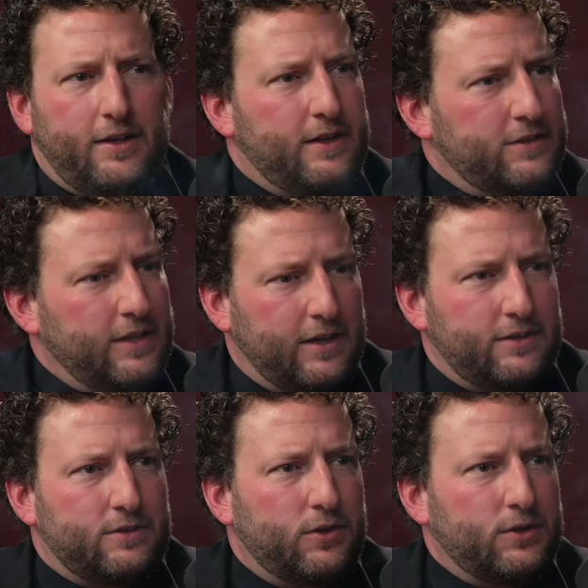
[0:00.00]
and then yeah,
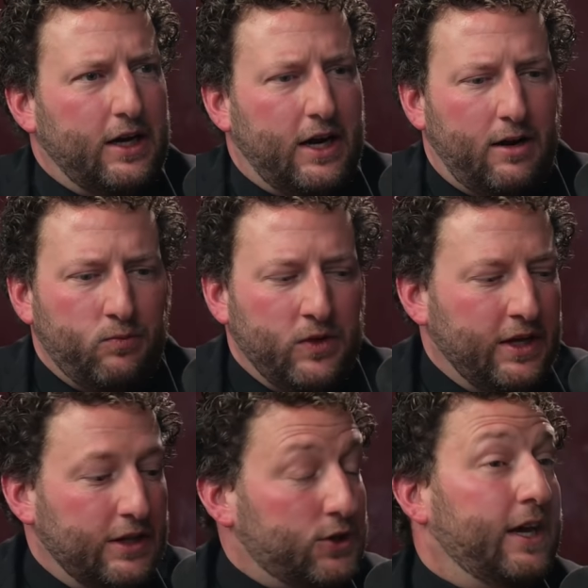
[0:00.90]
don't. Um,
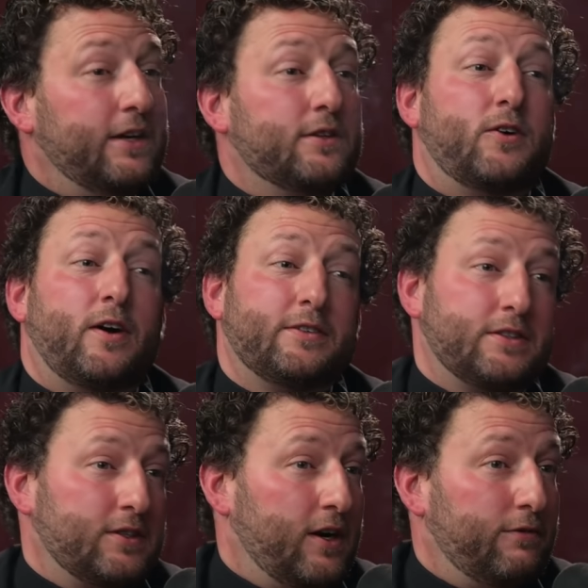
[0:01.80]
it's okay to throw out
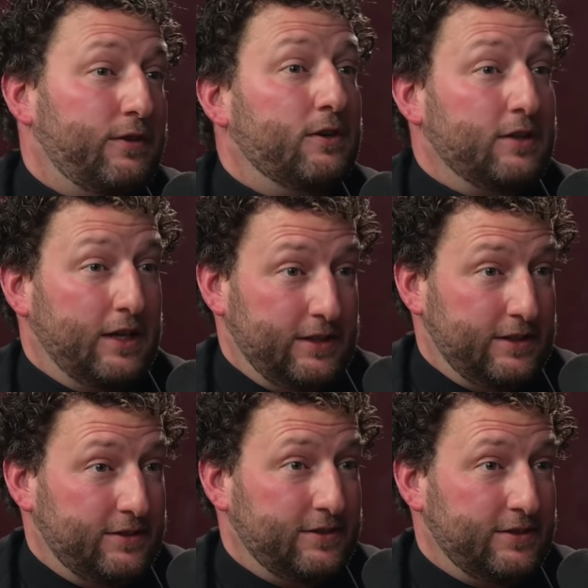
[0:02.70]
the cigar if you don't like
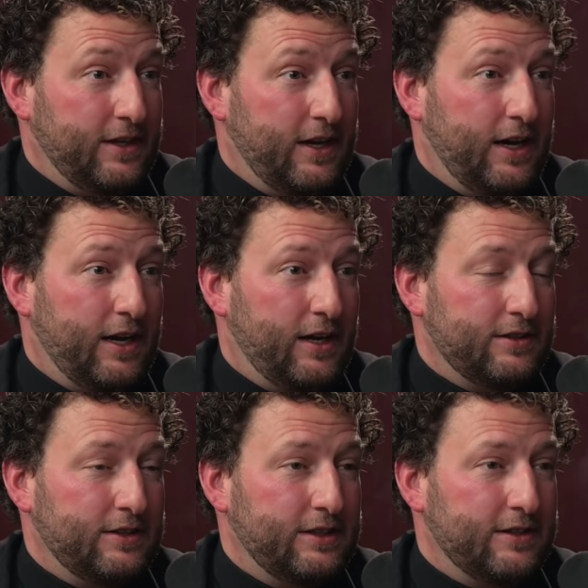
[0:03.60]
it. Yeah.
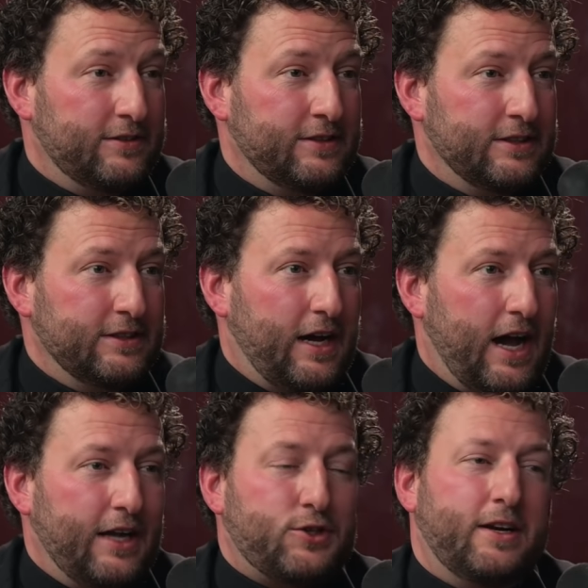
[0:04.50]
Uh, you know,
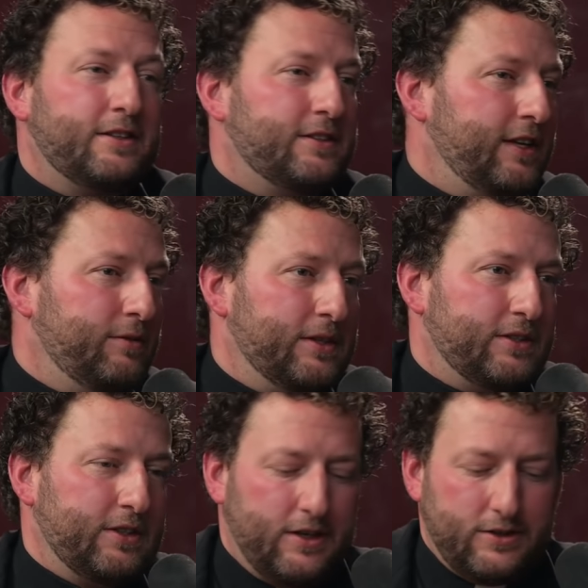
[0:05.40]
I try not to save my
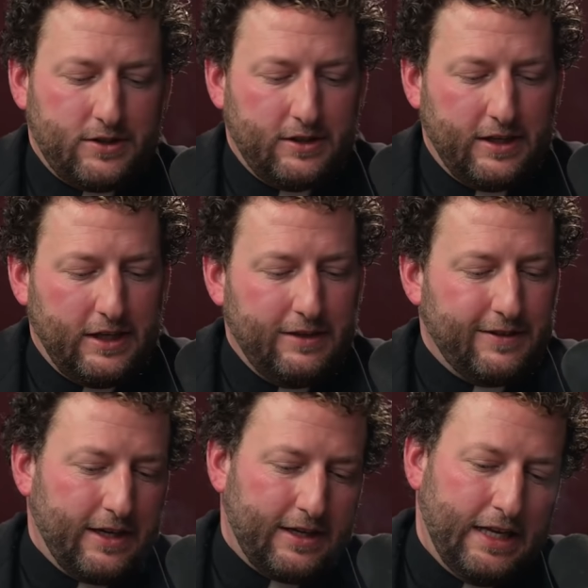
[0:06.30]
cigars. So like
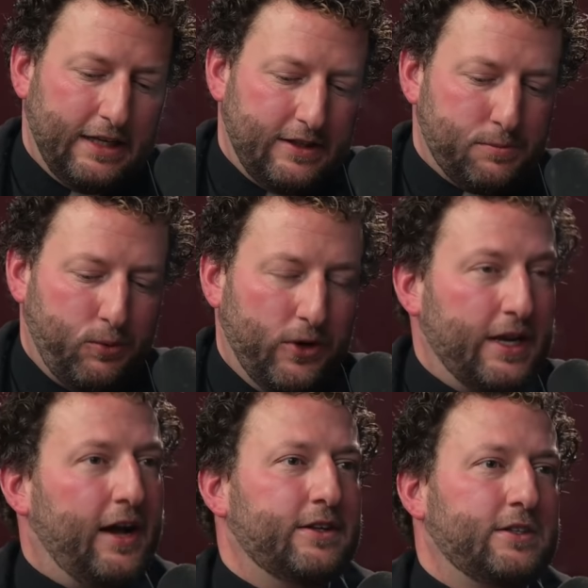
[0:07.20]
even like at this point
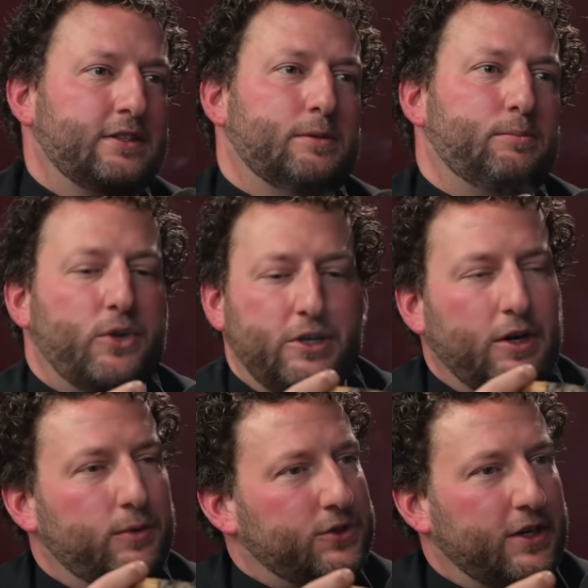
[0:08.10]
now, this is the yeah, point I'm of
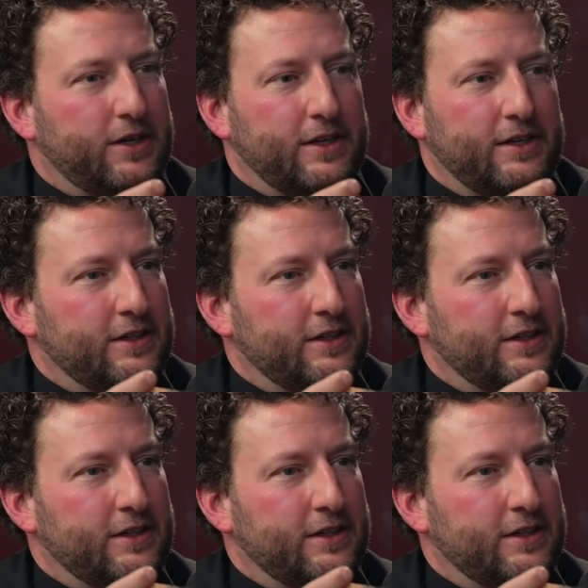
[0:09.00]
no return. I would never